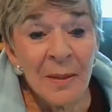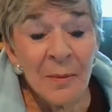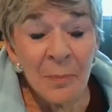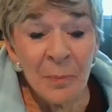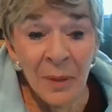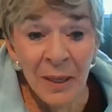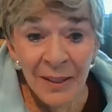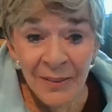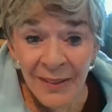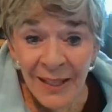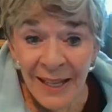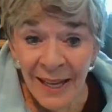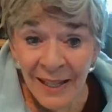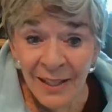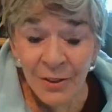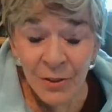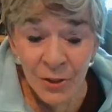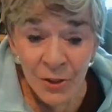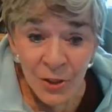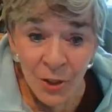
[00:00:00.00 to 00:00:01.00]
But they
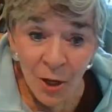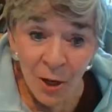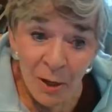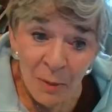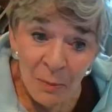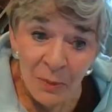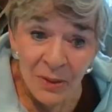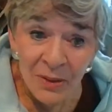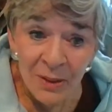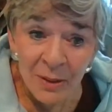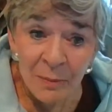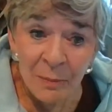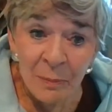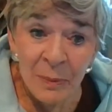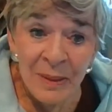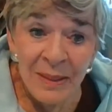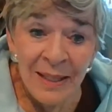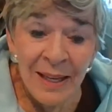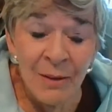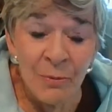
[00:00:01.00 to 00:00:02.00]
had a good time with it.
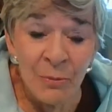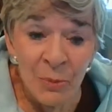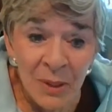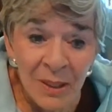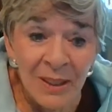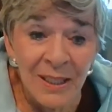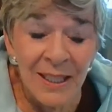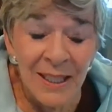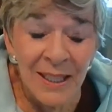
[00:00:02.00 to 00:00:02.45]
But that really